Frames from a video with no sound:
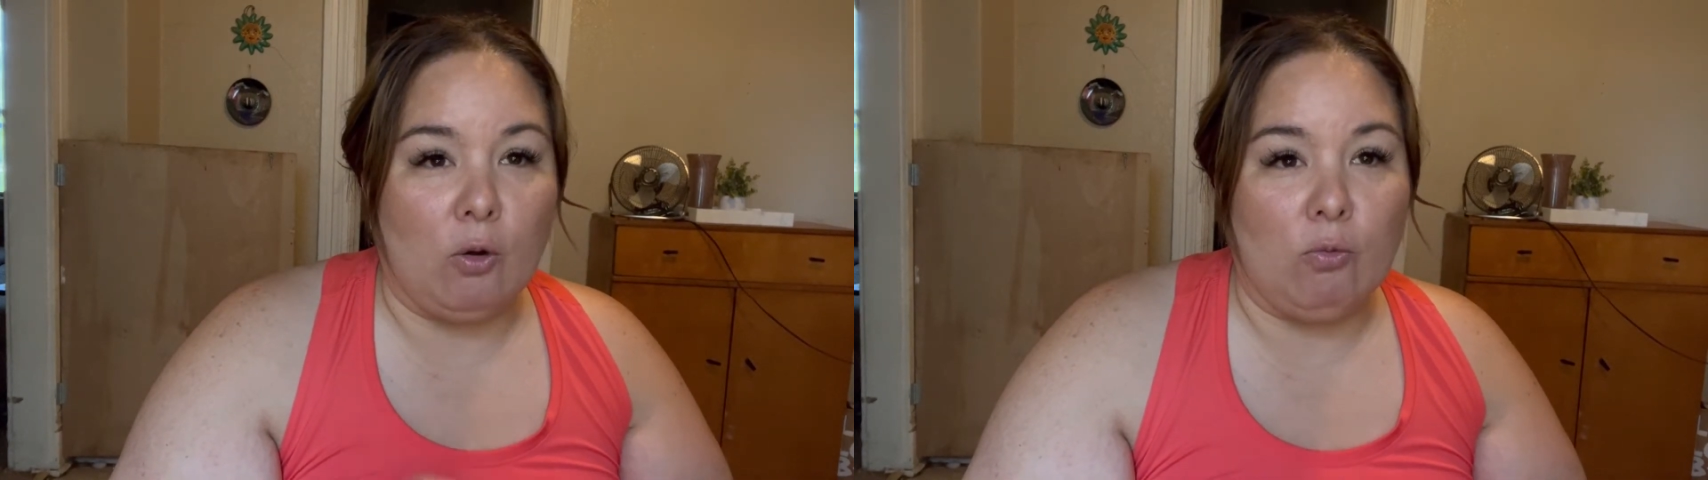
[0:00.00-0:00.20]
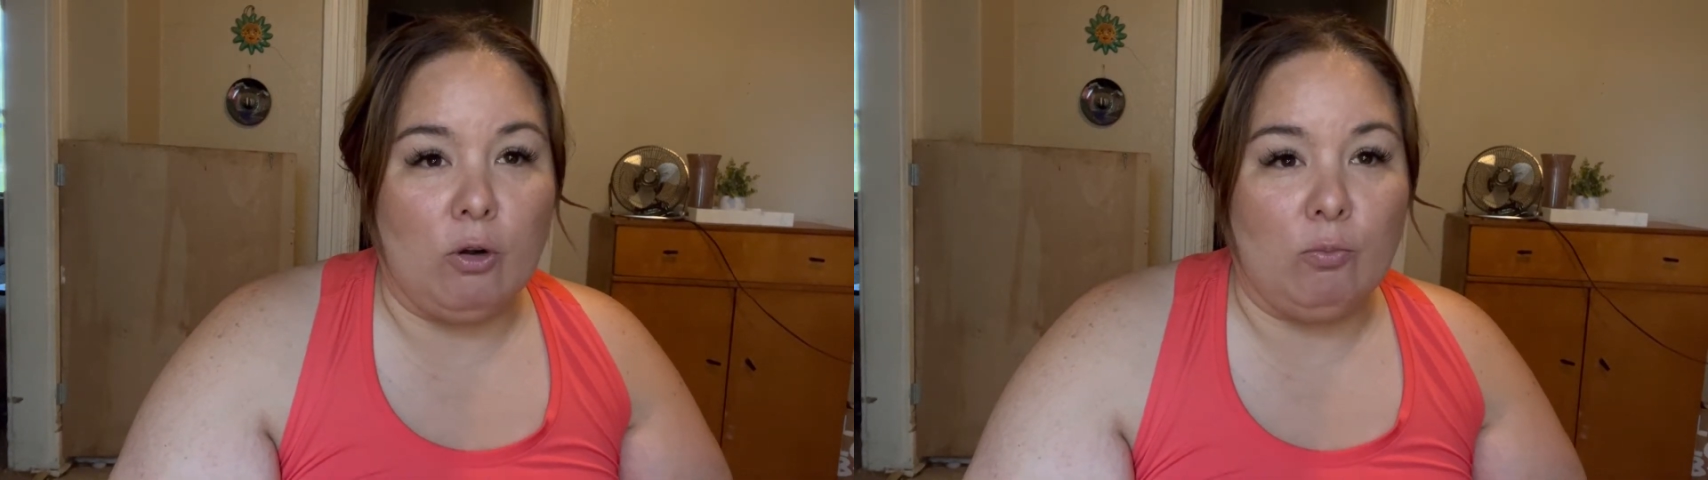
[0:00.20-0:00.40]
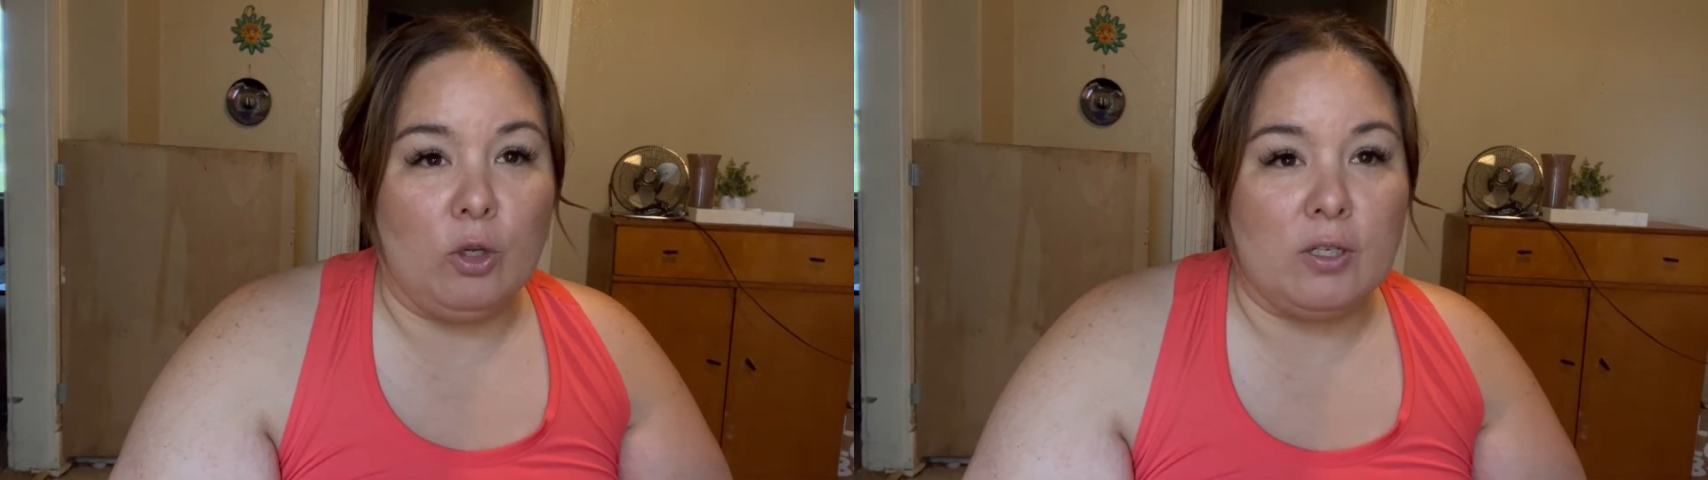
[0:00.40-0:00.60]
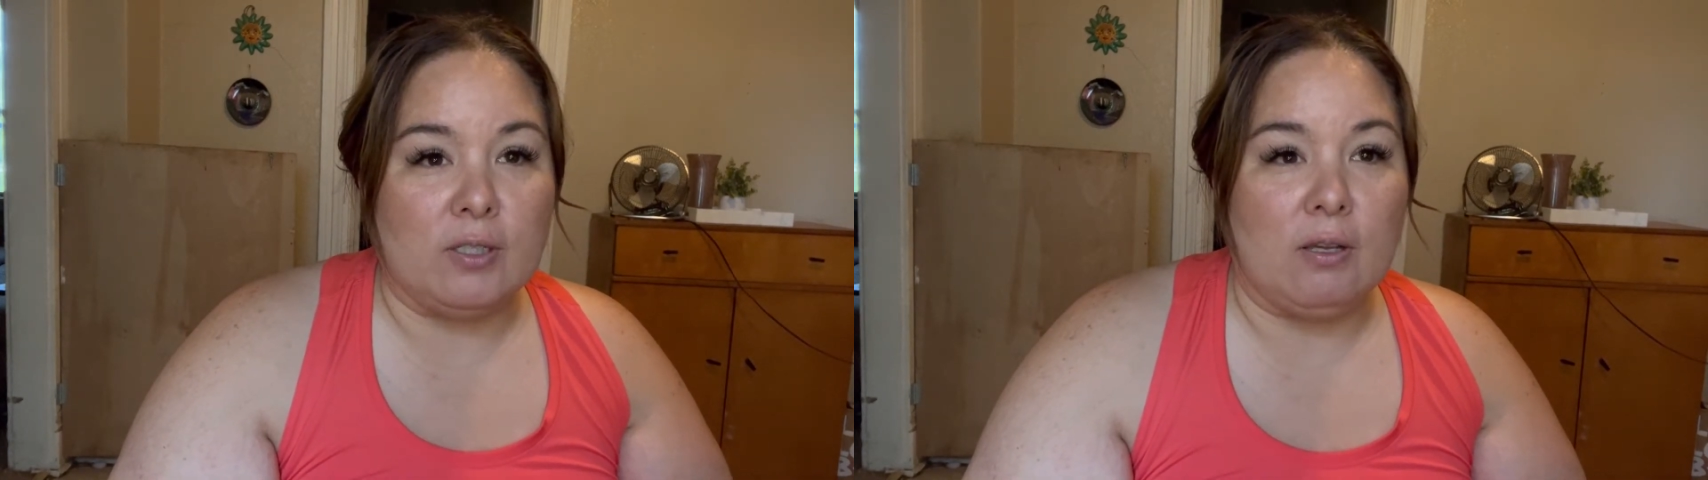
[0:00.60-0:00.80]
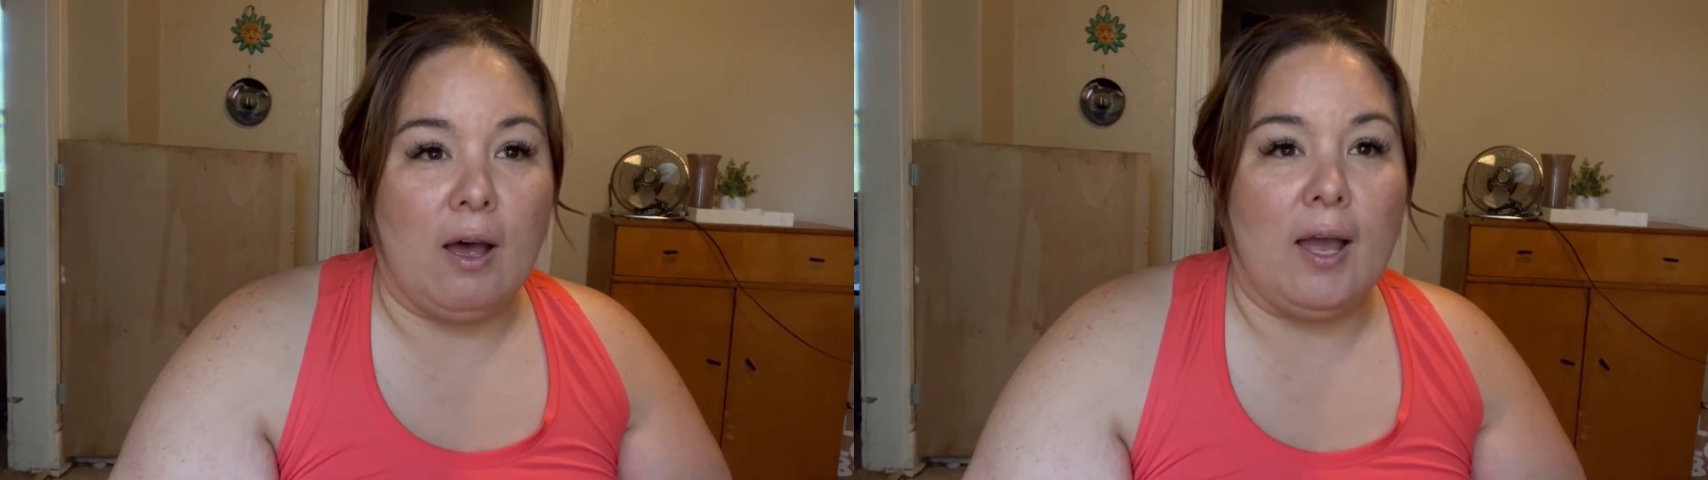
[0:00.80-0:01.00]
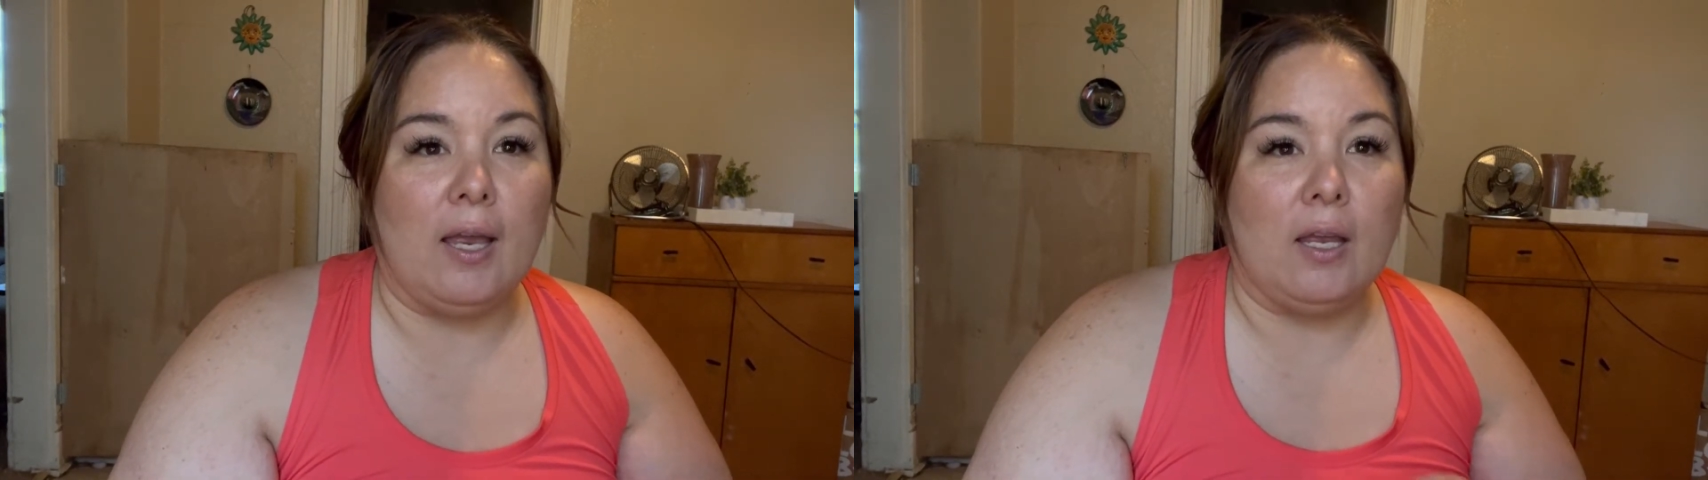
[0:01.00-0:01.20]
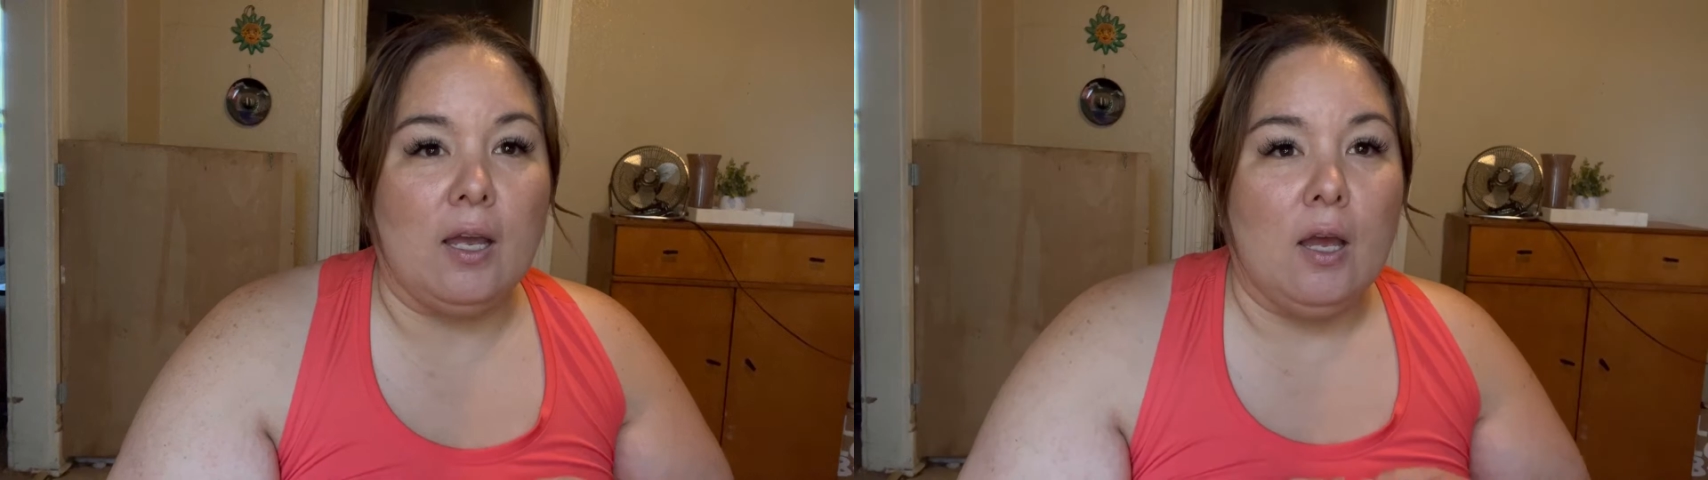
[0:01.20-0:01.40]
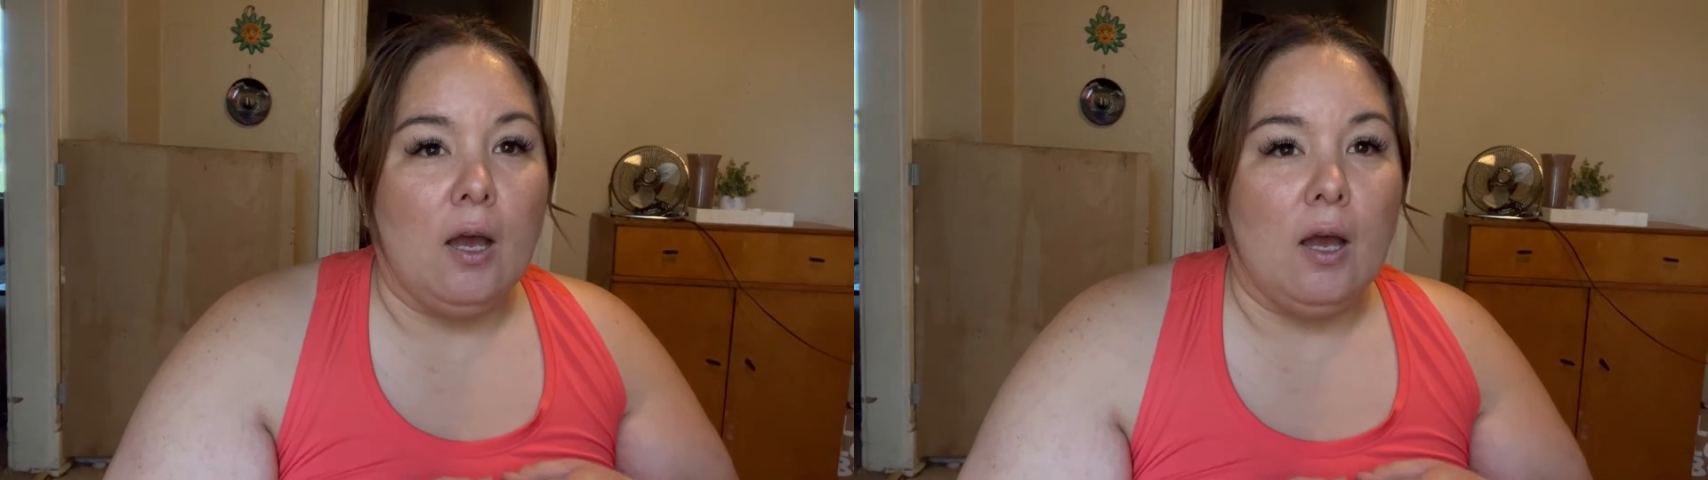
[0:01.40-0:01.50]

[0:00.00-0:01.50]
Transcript: room looks like.